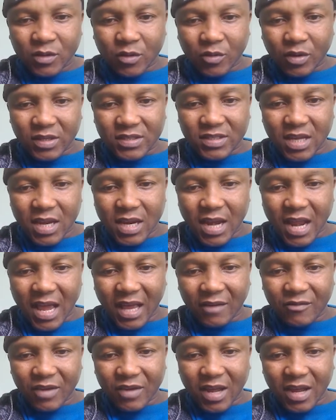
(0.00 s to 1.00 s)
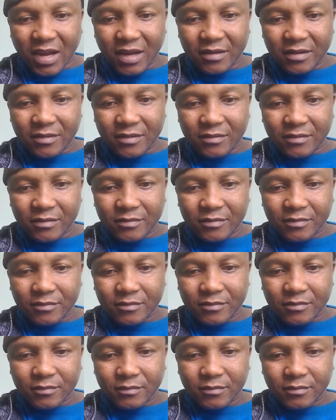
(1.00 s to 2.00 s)
So we're going to say negative 9
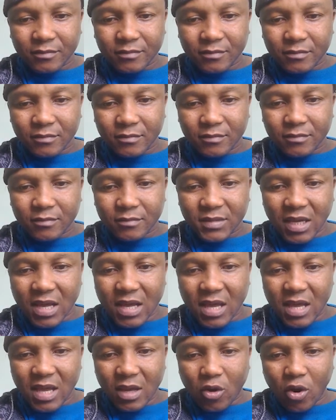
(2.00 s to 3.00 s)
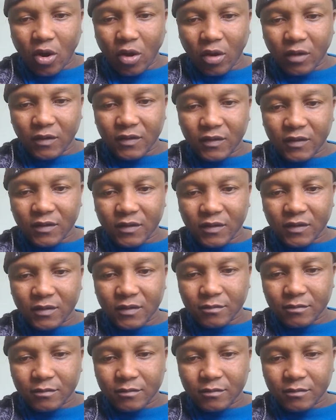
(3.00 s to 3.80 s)
a cos